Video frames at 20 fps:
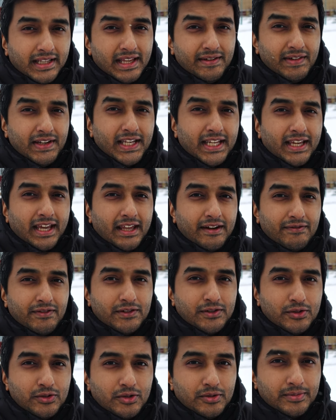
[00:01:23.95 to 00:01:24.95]
very
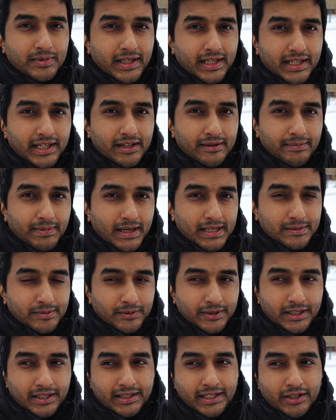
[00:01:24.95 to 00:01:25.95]
careful to whom they give
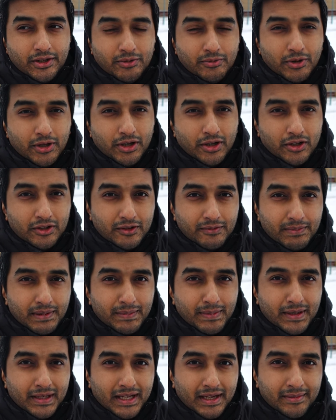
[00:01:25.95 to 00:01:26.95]
passport. They don't want a lot of
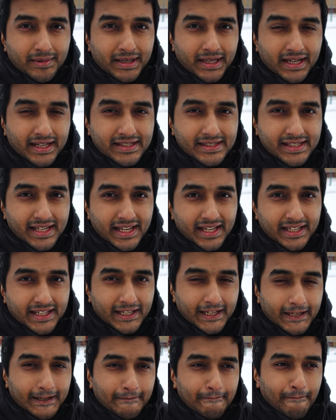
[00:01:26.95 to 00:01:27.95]
people coming and staying
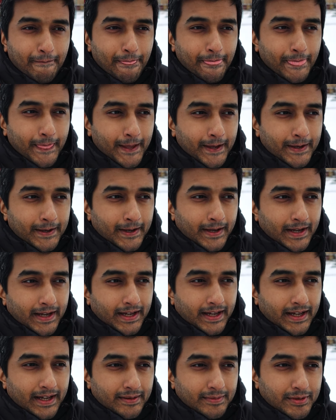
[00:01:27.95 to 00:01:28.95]
here
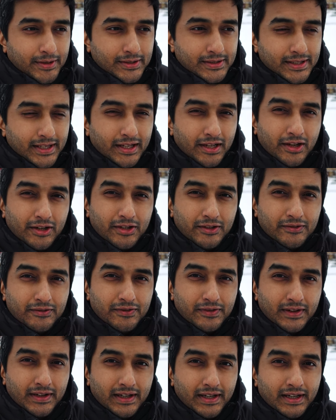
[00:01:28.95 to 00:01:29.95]
because there are a lot
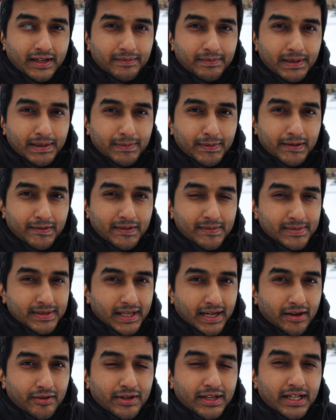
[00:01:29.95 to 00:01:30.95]
of people from
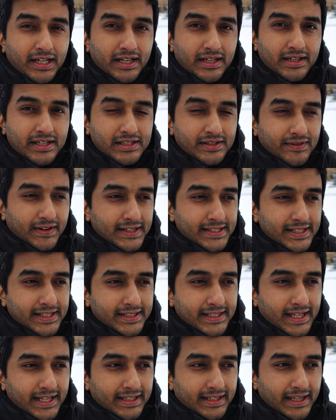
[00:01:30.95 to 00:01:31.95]
surrounding countries of
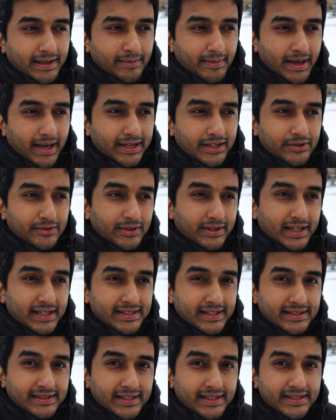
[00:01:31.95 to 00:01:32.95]
Kazakhstan. They're married to a
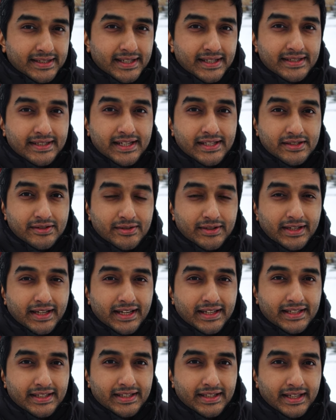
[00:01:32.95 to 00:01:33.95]
Kazakh citizen just to
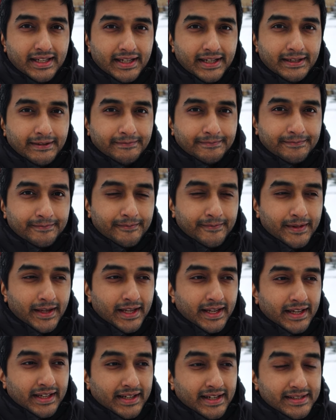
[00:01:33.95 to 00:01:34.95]
get the
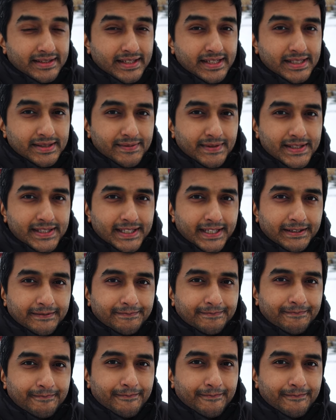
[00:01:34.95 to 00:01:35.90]
residence visa.